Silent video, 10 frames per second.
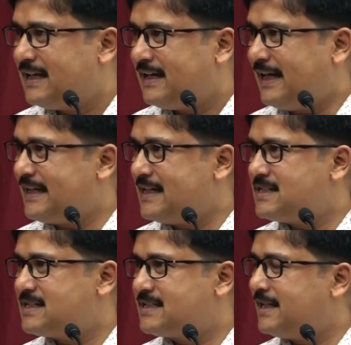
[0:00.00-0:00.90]
I
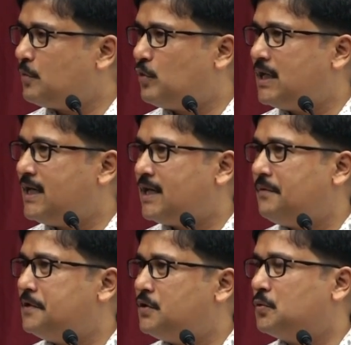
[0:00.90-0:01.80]
can share one data
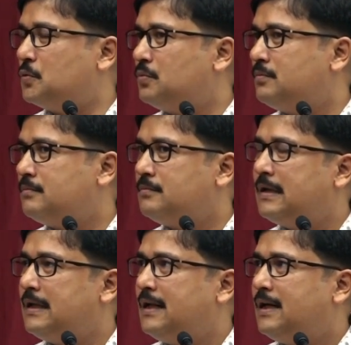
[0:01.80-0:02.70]
with you.
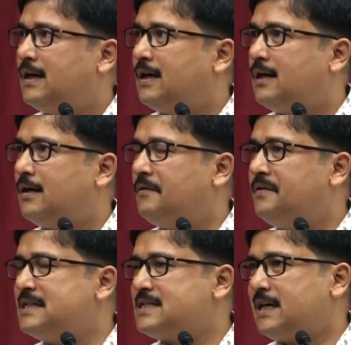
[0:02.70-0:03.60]
Uh,
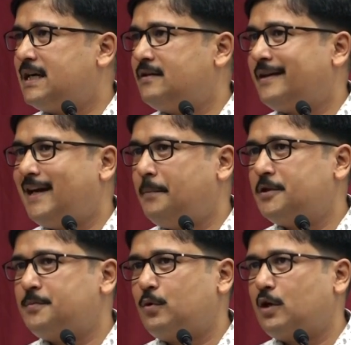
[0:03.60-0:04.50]
we started the
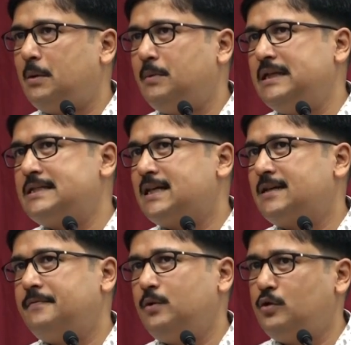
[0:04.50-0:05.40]
campus program in H R
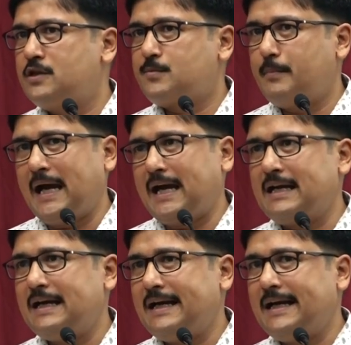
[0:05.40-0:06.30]
a few years
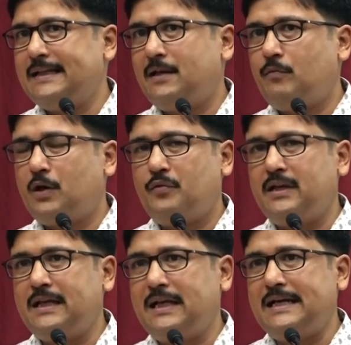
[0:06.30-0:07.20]
back, and then what we
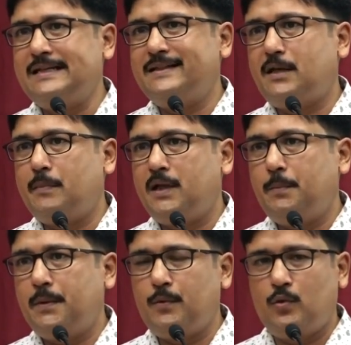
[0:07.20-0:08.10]
realized that many
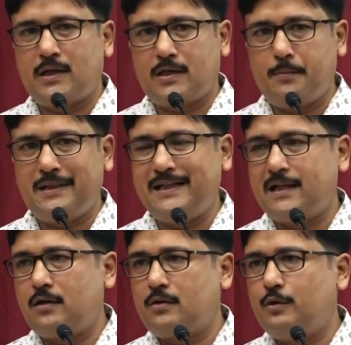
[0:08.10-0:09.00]
people who are coming, they
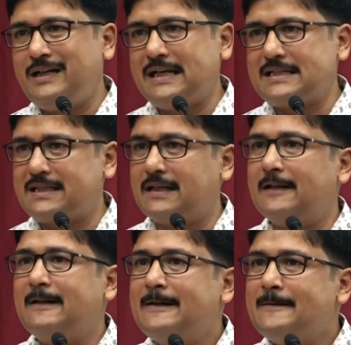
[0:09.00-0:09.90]
are not good in Excel.
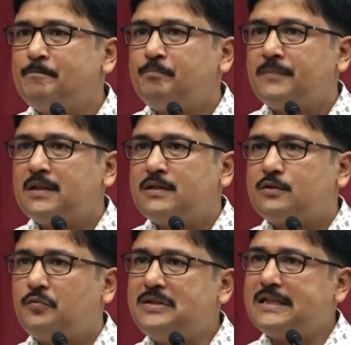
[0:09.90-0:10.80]

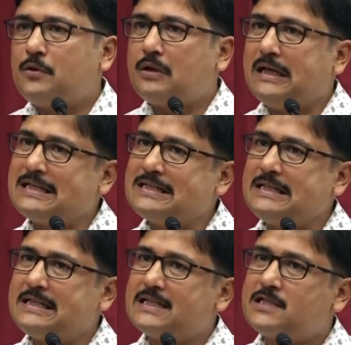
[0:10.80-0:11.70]
So we said, okay,
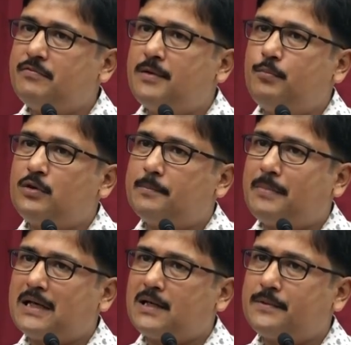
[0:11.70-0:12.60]
Excel test will put a
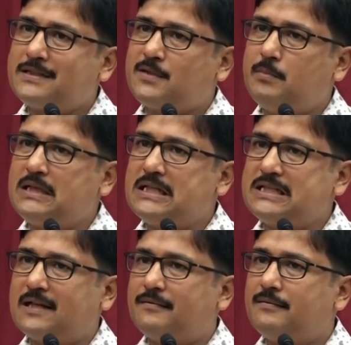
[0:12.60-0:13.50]
part of assessment
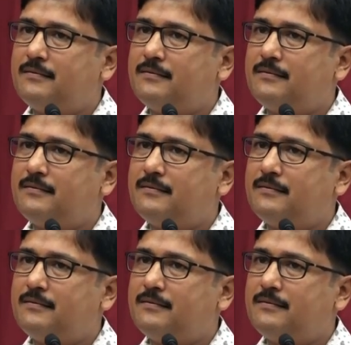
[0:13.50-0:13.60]
itself.